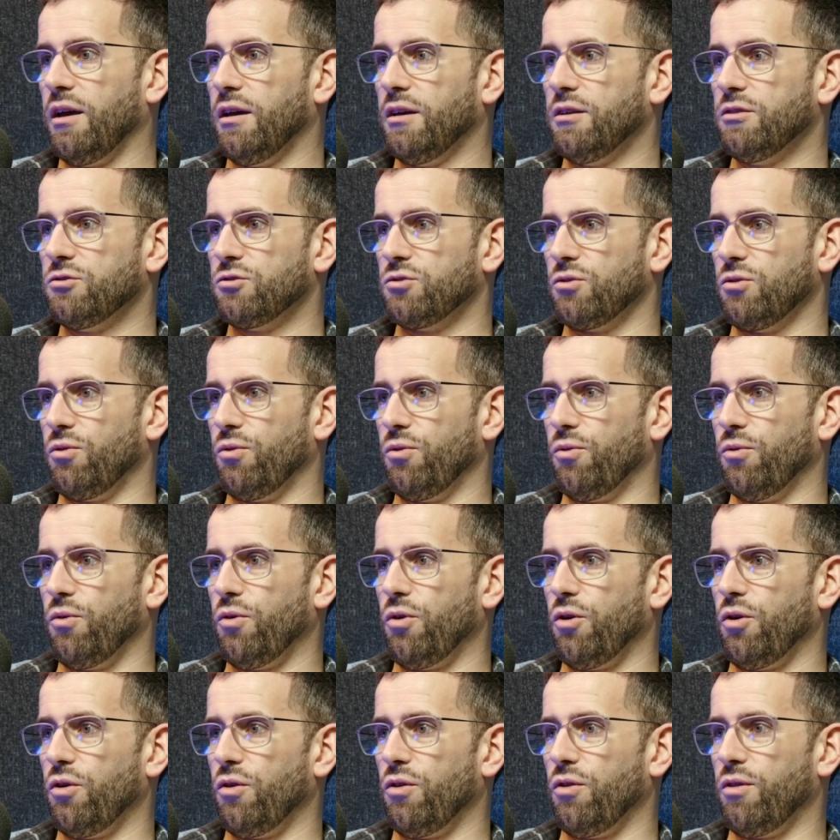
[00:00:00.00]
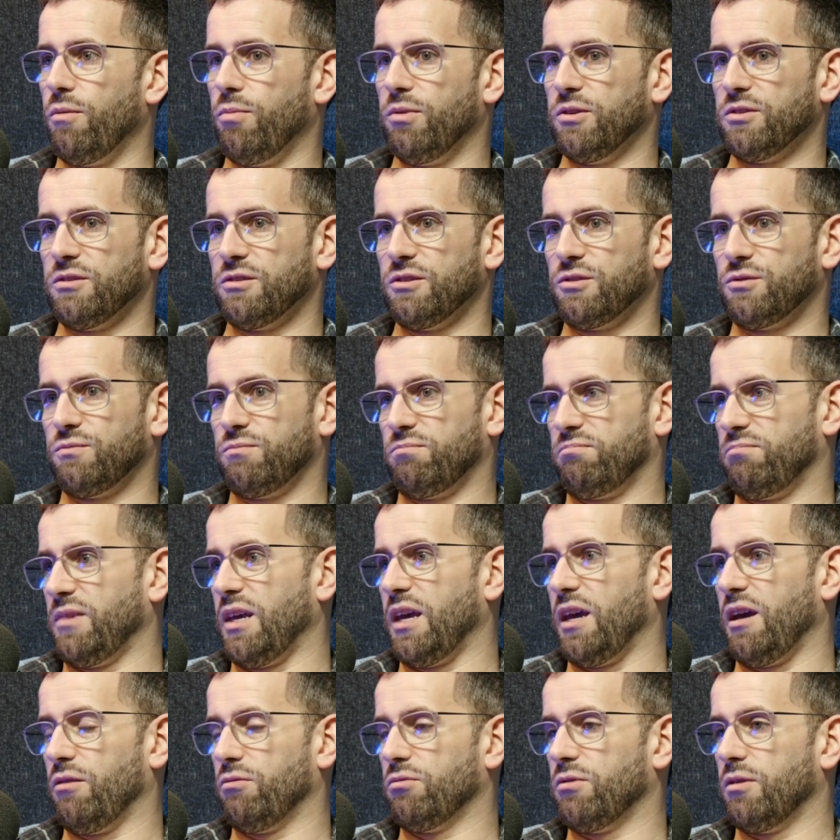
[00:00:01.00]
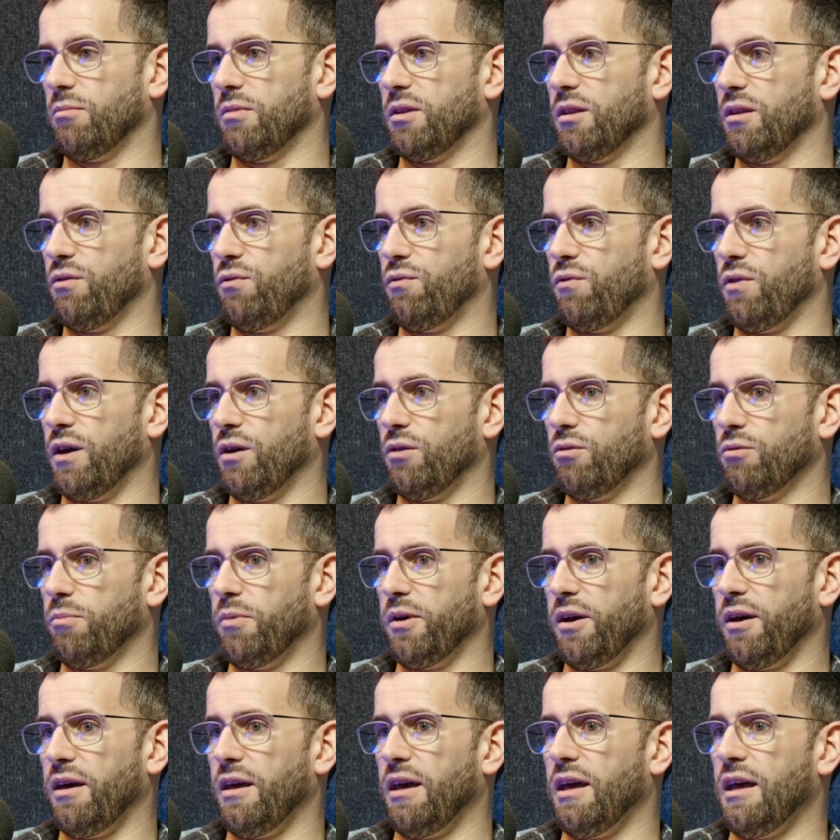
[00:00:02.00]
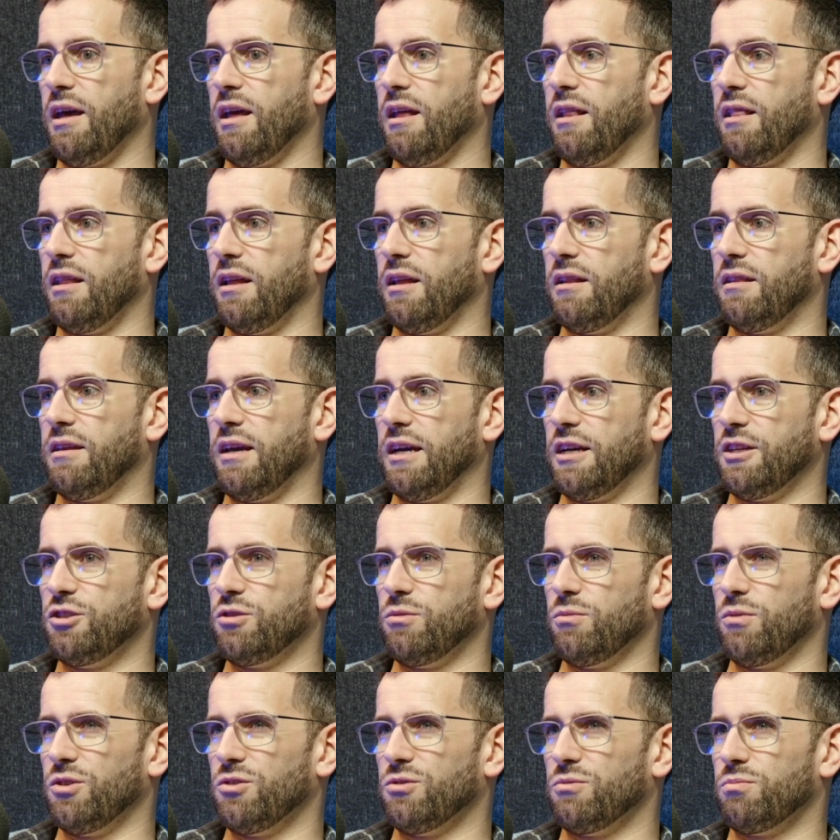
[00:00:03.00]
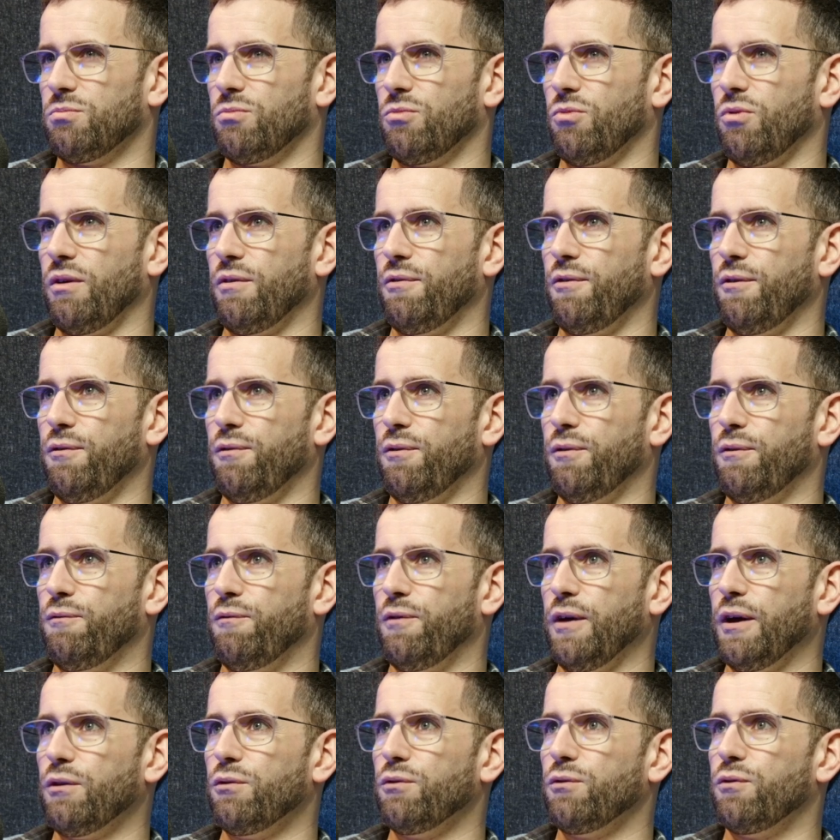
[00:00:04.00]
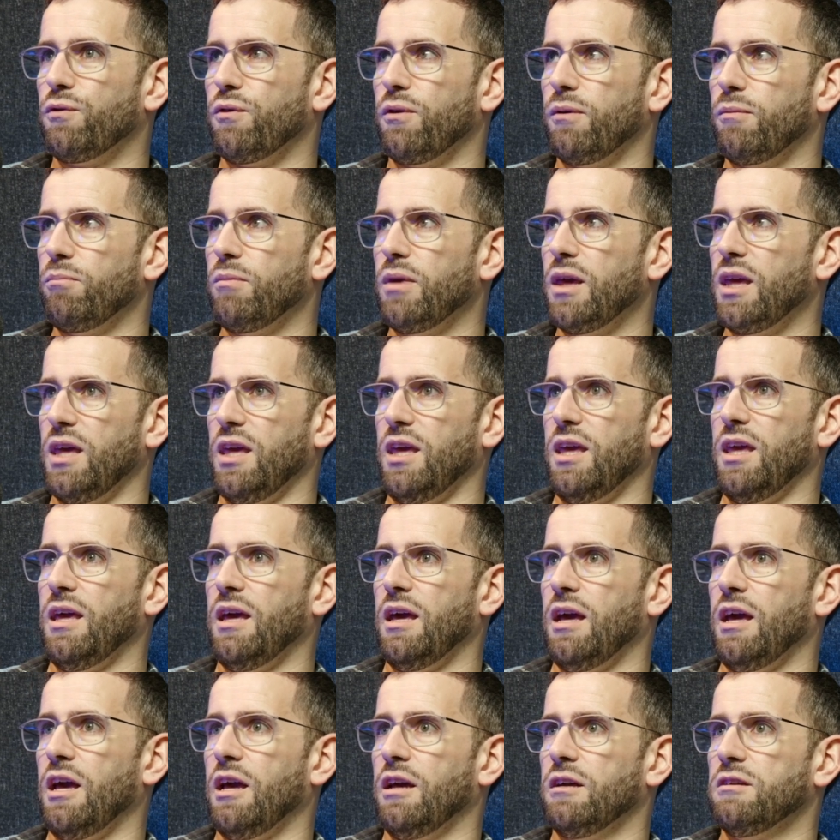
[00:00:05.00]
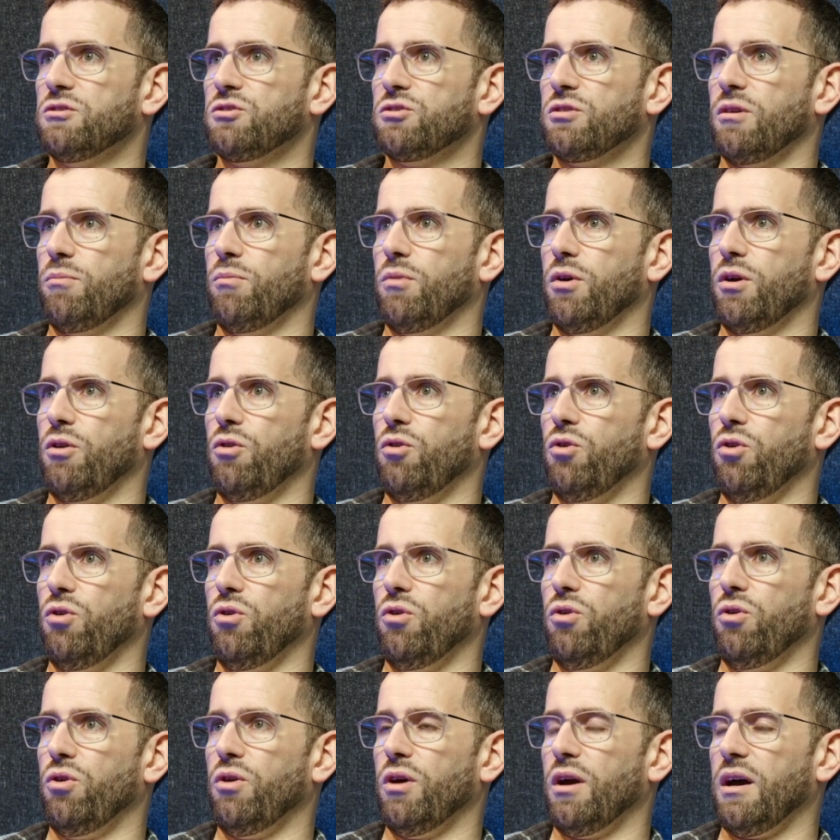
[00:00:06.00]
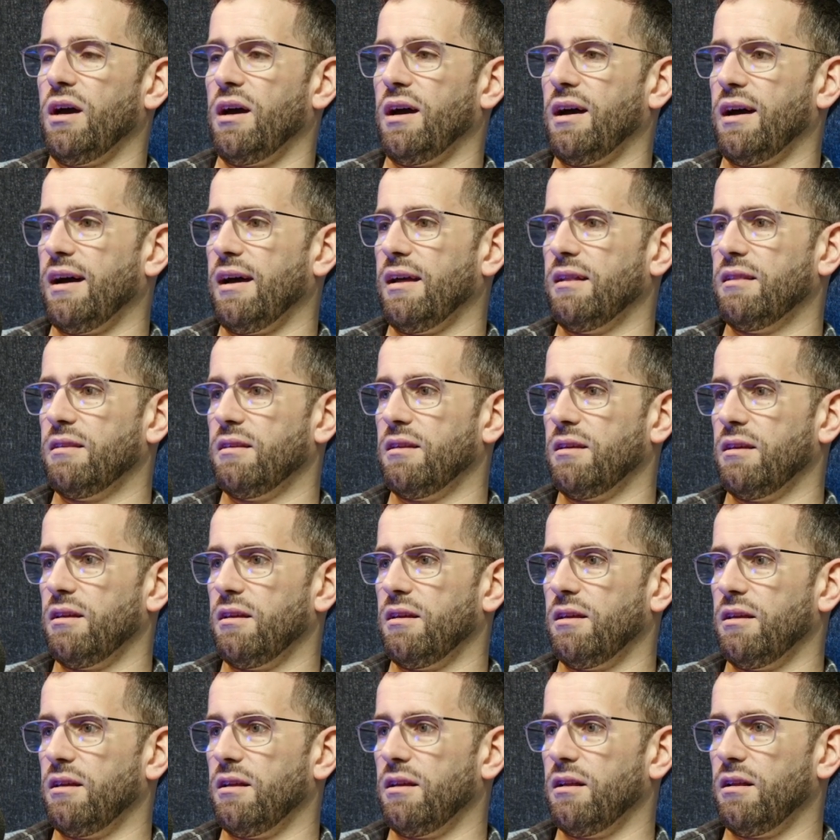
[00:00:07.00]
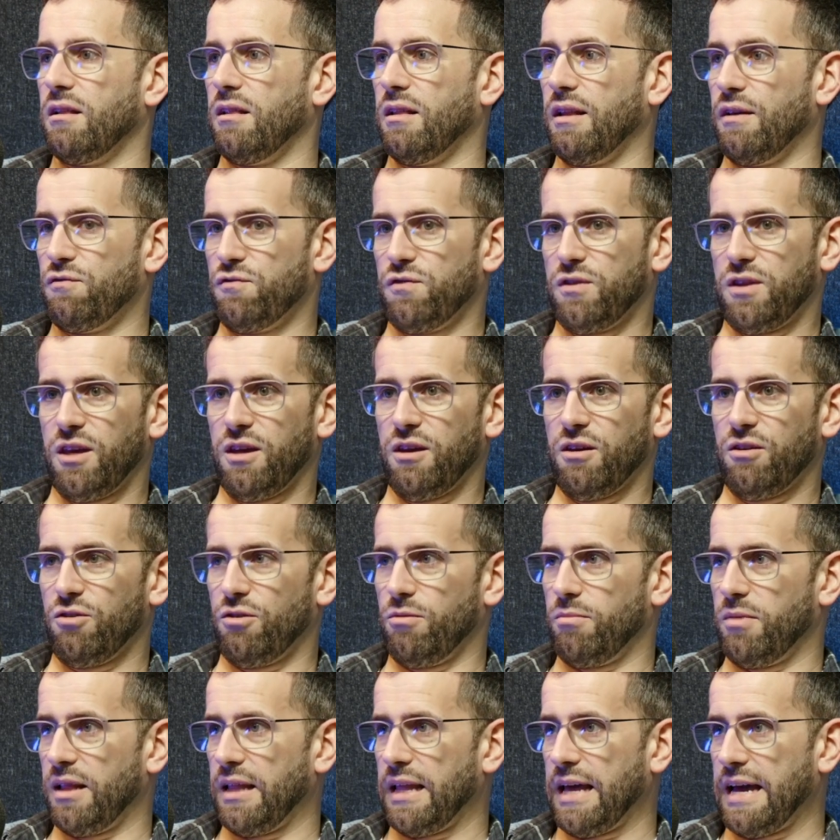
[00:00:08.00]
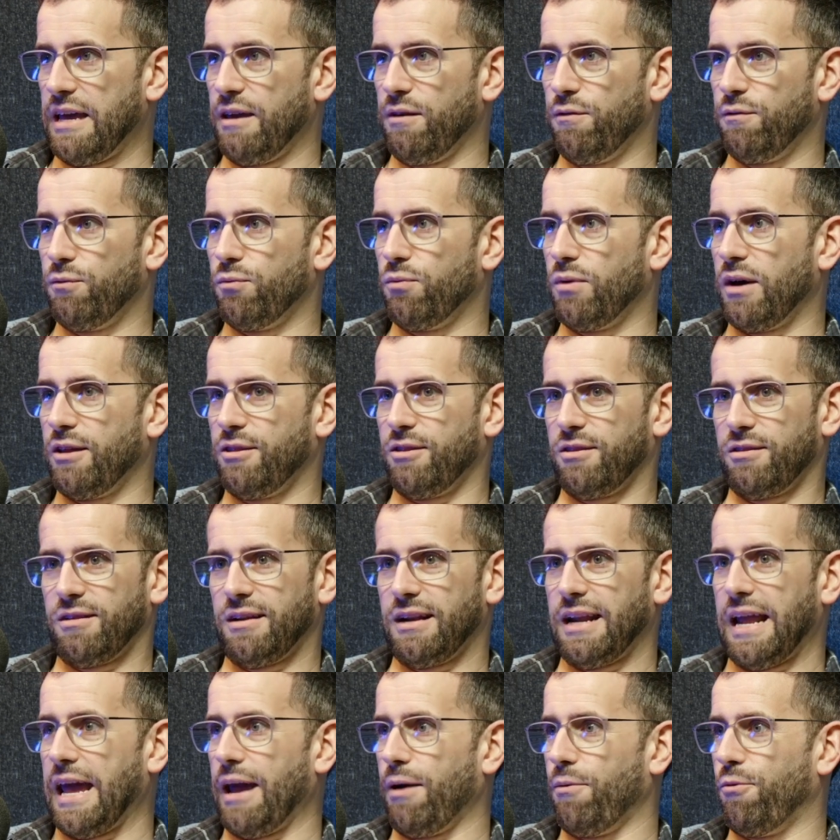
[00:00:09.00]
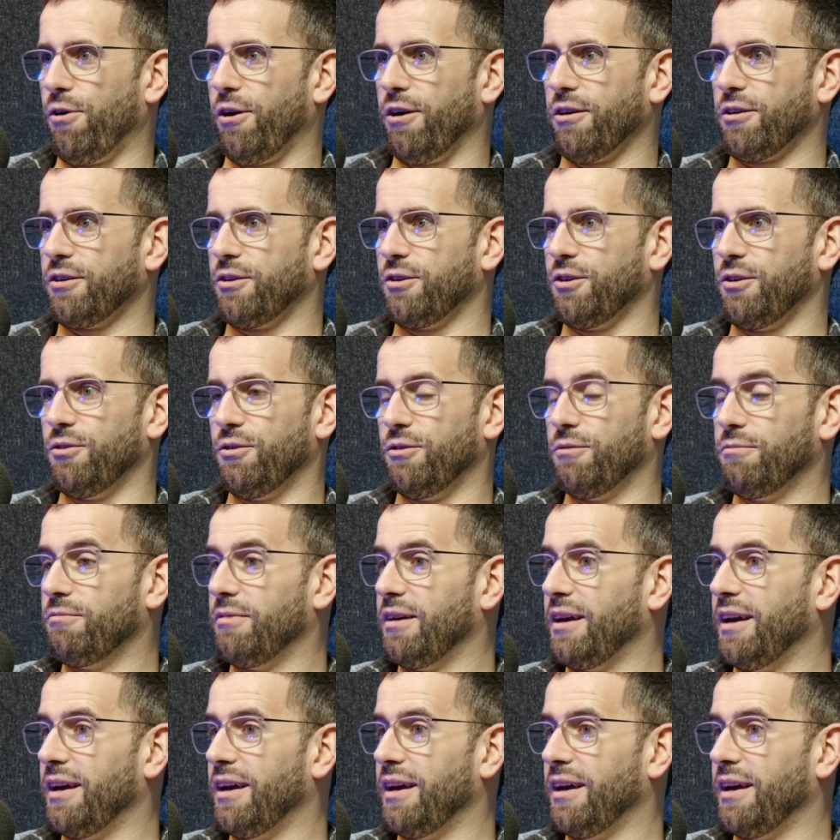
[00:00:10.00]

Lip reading: So the business, ultimately failed, but the intention was, if it failed for me, someone who had lived here all my life with a network, you know,